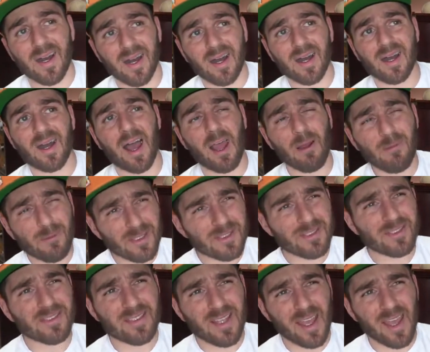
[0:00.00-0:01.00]
Uh, I would
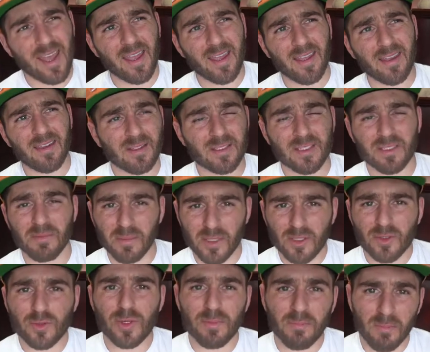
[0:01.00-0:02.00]
say
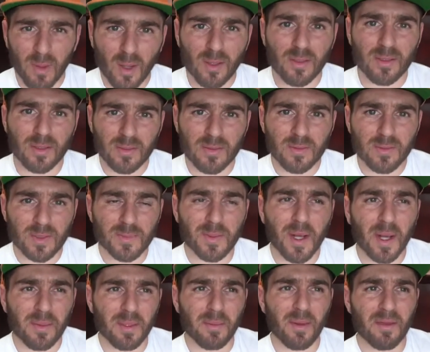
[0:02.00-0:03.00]
Demetri Martin is
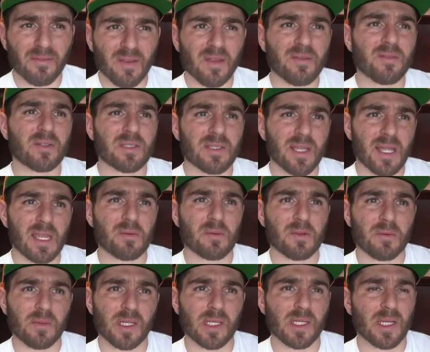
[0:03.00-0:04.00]
probably my favorite stand up
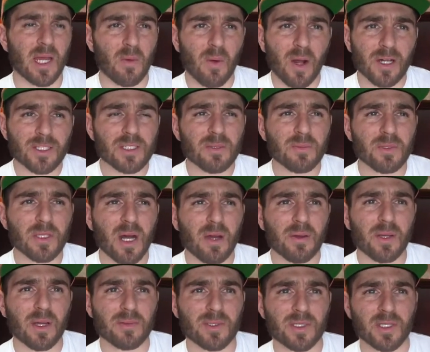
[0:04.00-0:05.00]
comedian. I watched him a lot
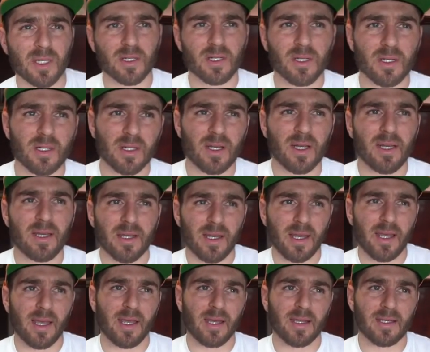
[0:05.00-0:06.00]
when I was younger,
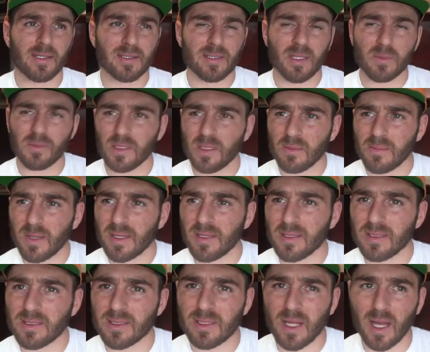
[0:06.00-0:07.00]
and something about
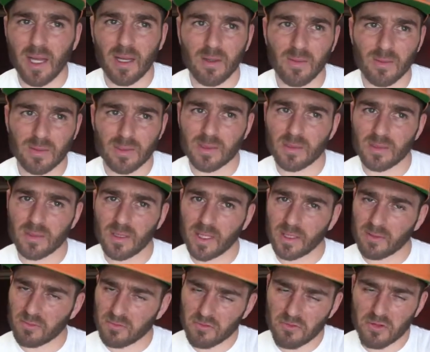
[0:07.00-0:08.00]
his style was
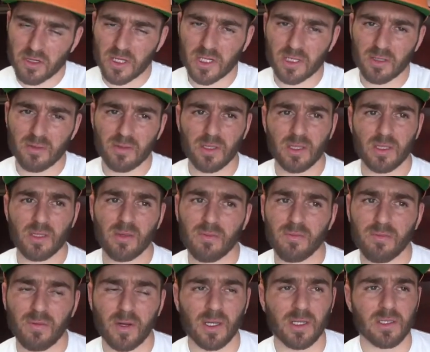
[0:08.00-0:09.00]
like really, really
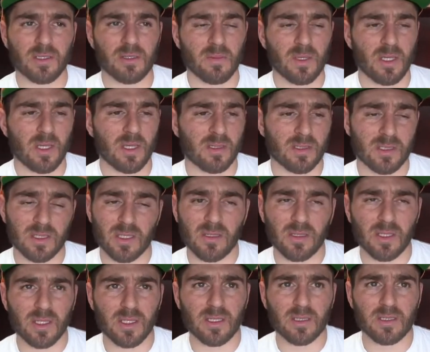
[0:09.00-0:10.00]
funny to me and
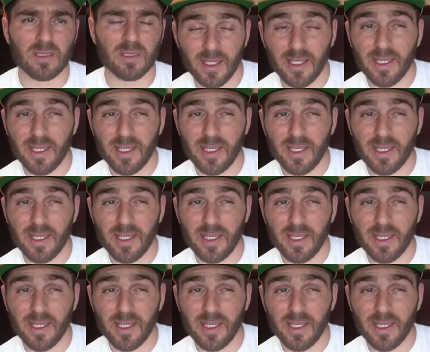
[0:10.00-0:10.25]
still is.